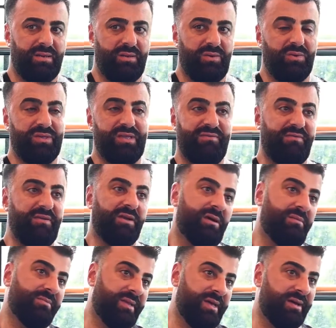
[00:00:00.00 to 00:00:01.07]
you'll definitely
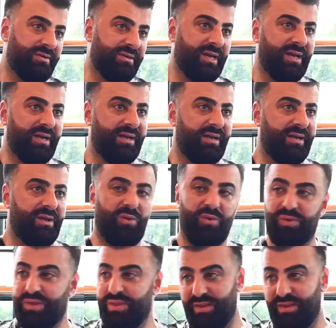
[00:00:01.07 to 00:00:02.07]
come there again, or